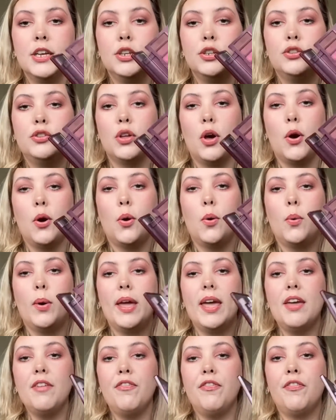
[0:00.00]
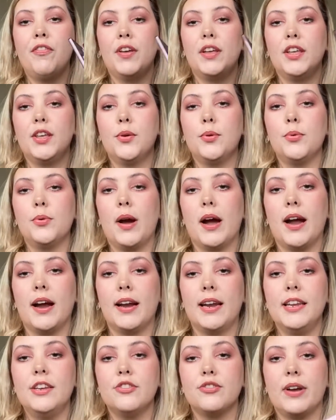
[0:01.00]
So if you
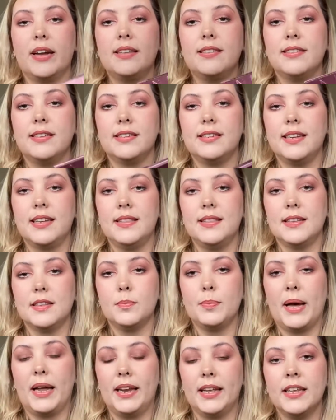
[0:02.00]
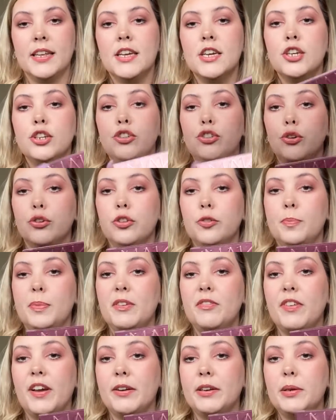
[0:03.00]
are interested in this palette, just
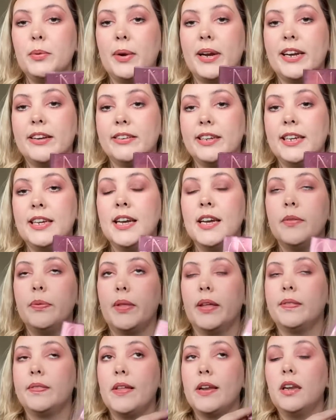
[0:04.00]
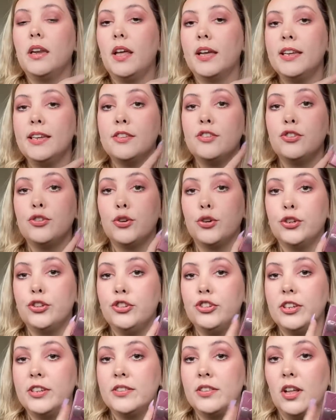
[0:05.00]
be very wary that the lightest
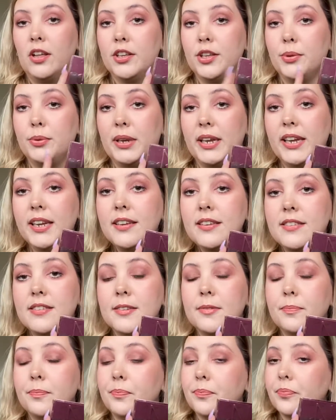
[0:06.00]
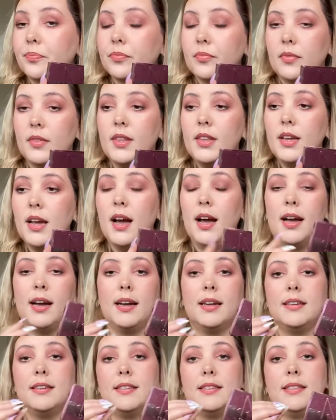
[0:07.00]
touch is all you need,
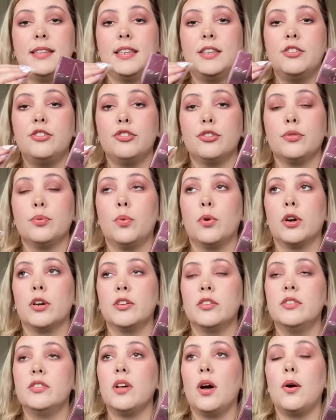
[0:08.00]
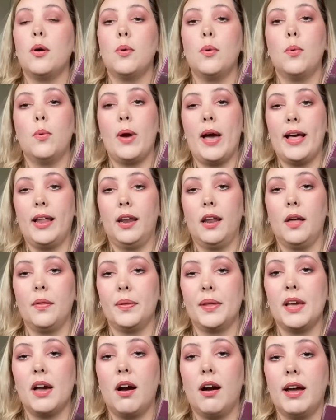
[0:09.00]
and these just work so well on
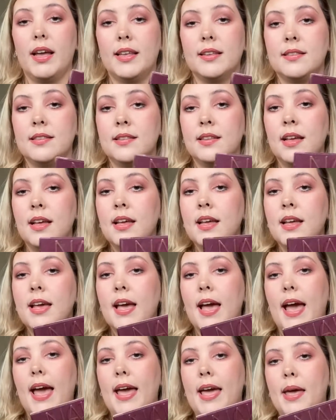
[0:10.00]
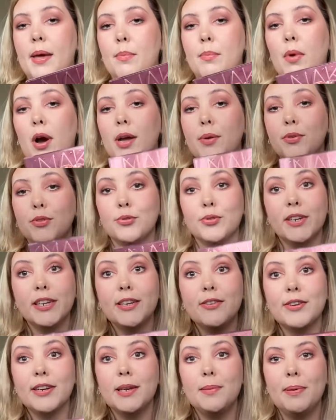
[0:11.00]
the eyes. I was
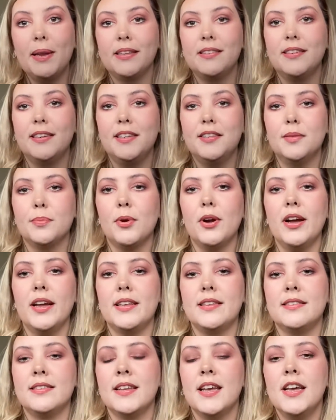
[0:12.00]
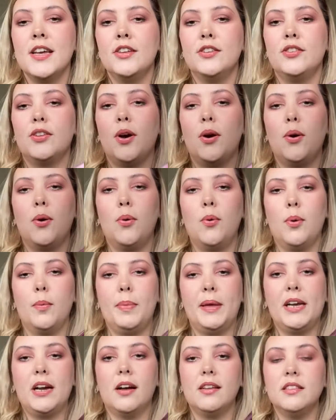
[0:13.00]
really pleasantly surprised. So
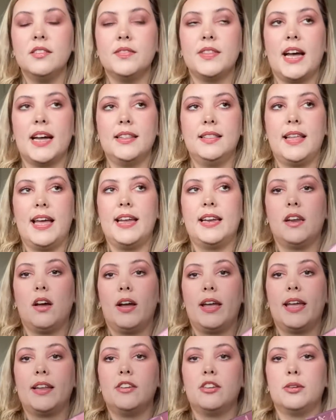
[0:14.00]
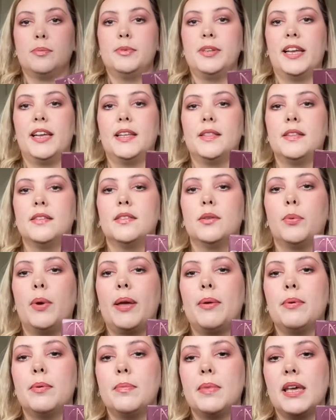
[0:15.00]
because of that, then I ended up taking this
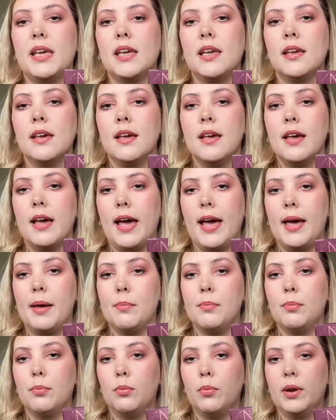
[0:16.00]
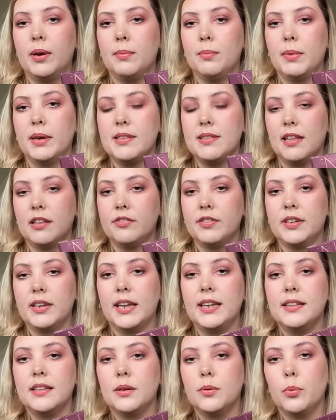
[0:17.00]
away with me when myself and
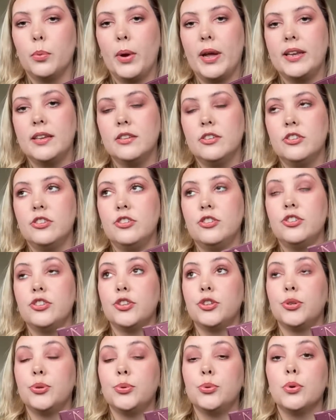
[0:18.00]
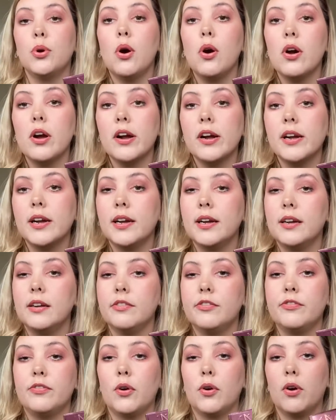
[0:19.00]
Nathan went to Cork
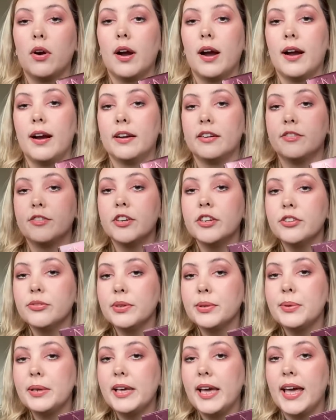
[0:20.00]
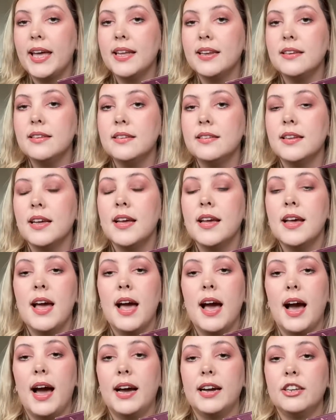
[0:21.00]
for our anniversary weekend,
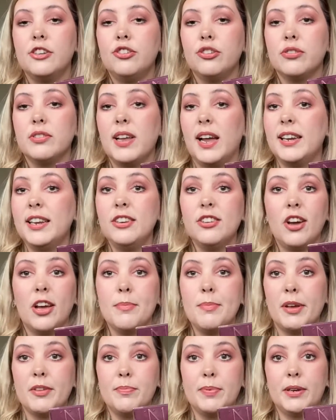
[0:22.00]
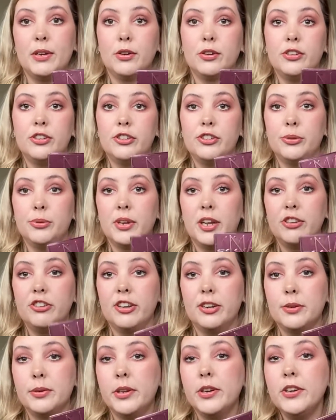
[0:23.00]
and just anytime I've been looking to do an
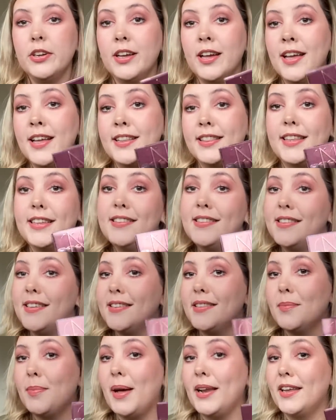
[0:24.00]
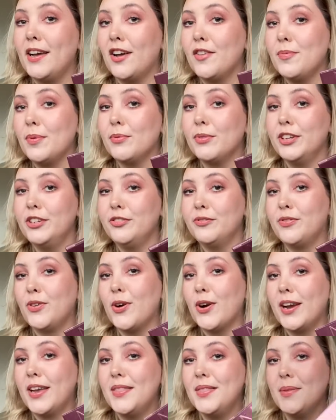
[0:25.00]
eyeshadow look, this is the palette I've been reaching
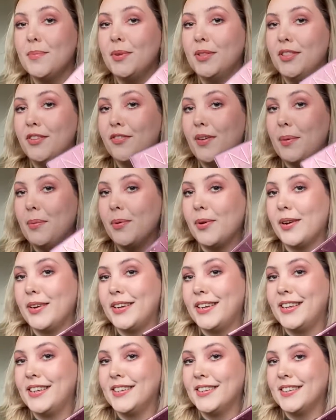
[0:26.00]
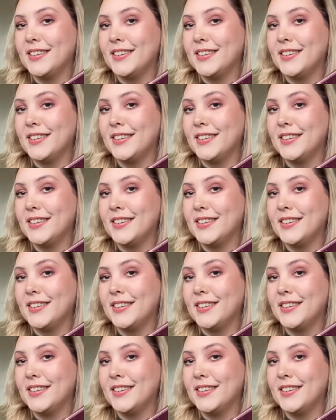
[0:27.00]
for in the month of February.